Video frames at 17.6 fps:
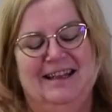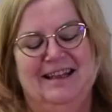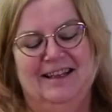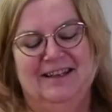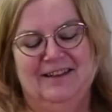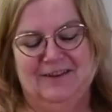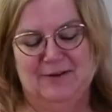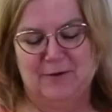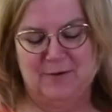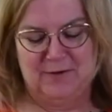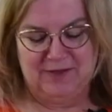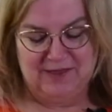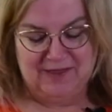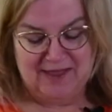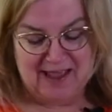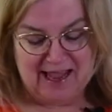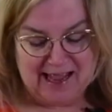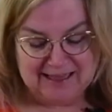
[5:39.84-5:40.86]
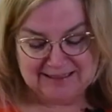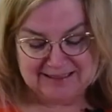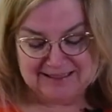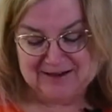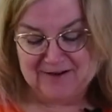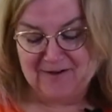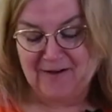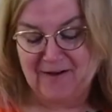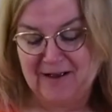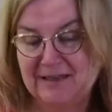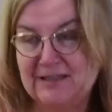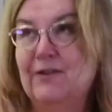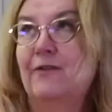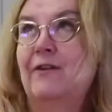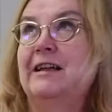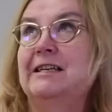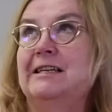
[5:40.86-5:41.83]
So that's not
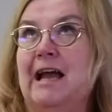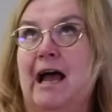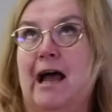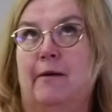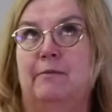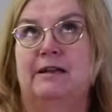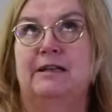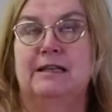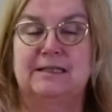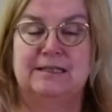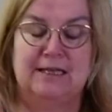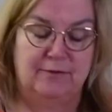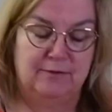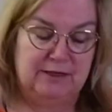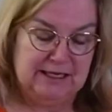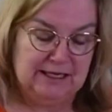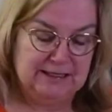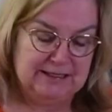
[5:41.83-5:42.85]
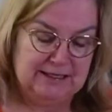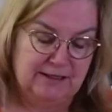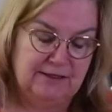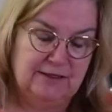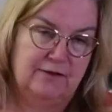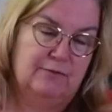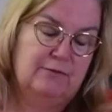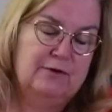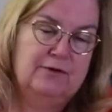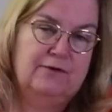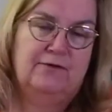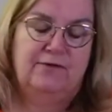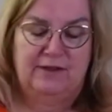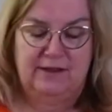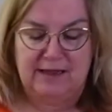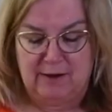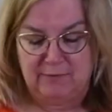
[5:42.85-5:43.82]
going to happen, because then it would get stuck to the roof,
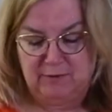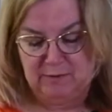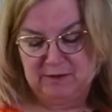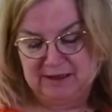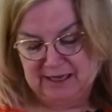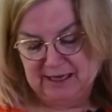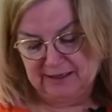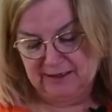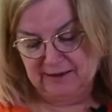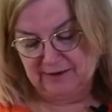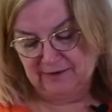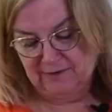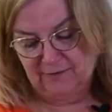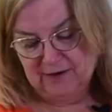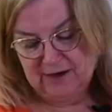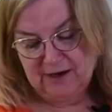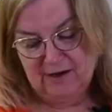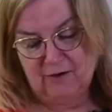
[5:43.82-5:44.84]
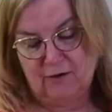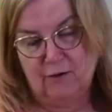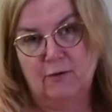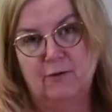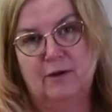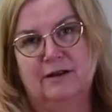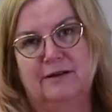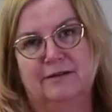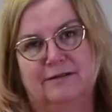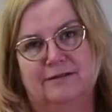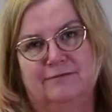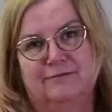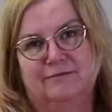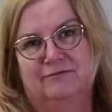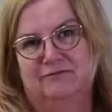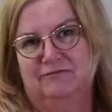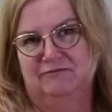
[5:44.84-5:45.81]
and that would be the end of this video, and
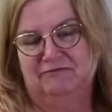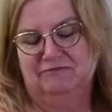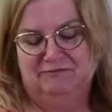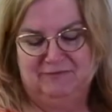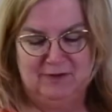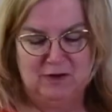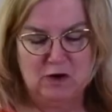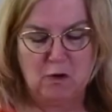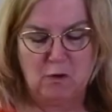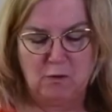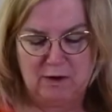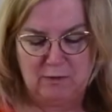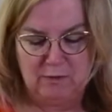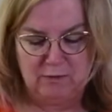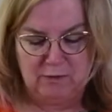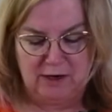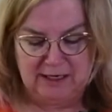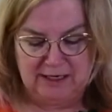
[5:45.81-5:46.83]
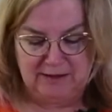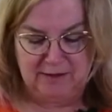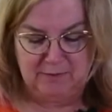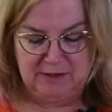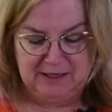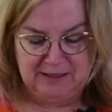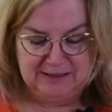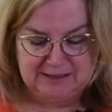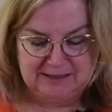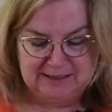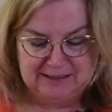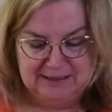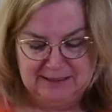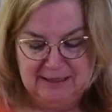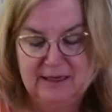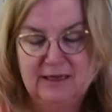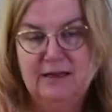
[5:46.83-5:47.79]
no one would want to eat the pizza.
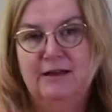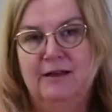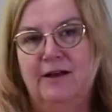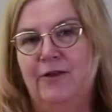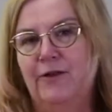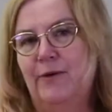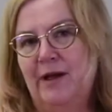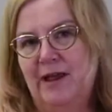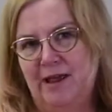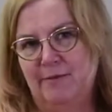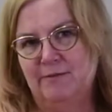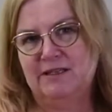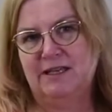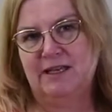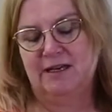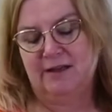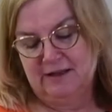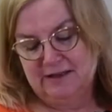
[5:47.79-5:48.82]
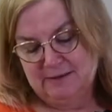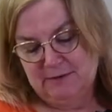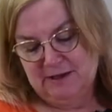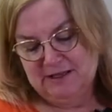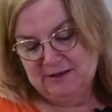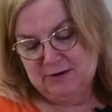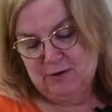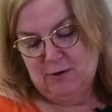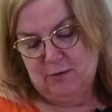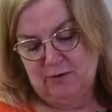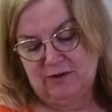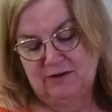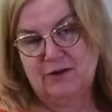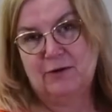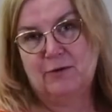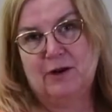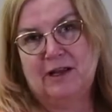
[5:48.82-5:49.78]
Although I am sending this pizza home with
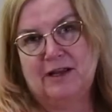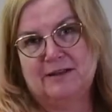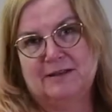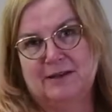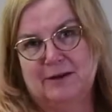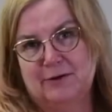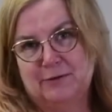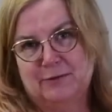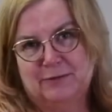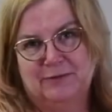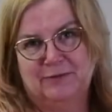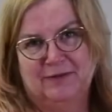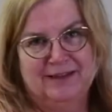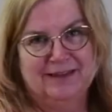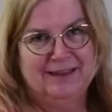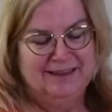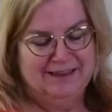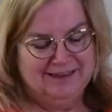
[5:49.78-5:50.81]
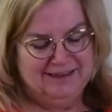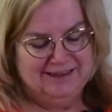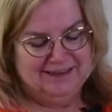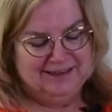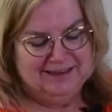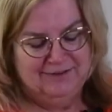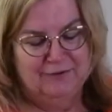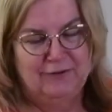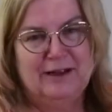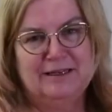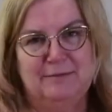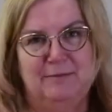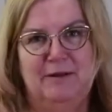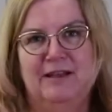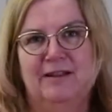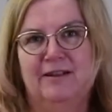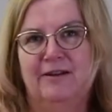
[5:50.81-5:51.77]
Tony, so if we had to
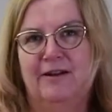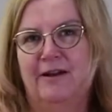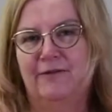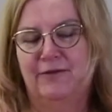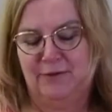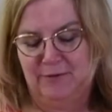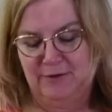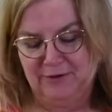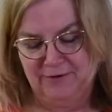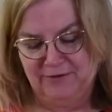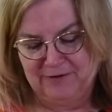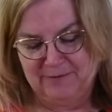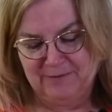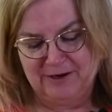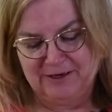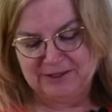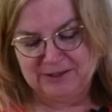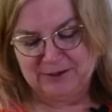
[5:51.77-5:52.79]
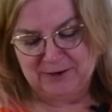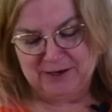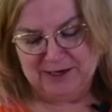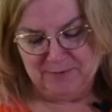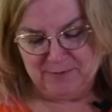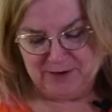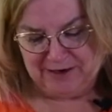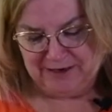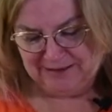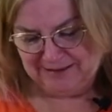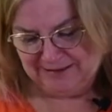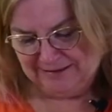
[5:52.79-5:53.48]
peel it off the roof, I'm not sure he'd mind.